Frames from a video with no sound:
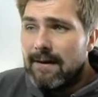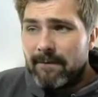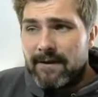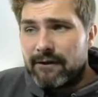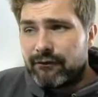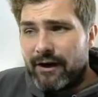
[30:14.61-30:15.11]

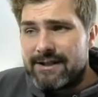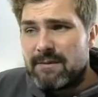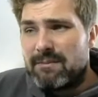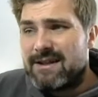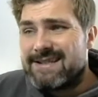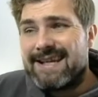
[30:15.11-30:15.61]
This Frenzy
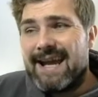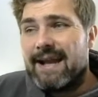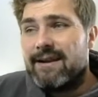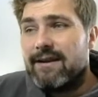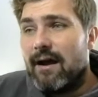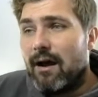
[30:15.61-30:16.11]
ability
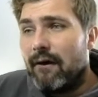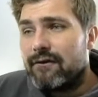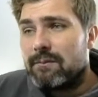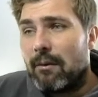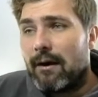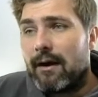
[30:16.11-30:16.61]
getting
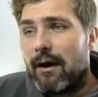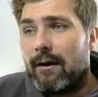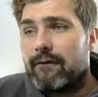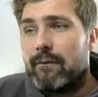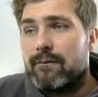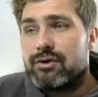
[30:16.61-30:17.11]
nerfed by
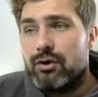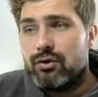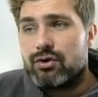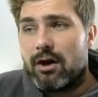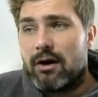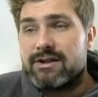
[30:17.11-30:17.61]
going from 2
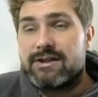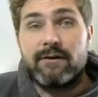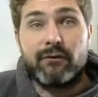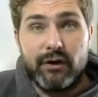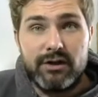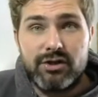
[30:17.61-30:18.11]
charges to
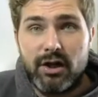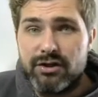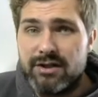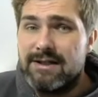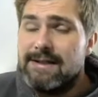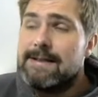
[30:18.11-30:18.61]
3 charges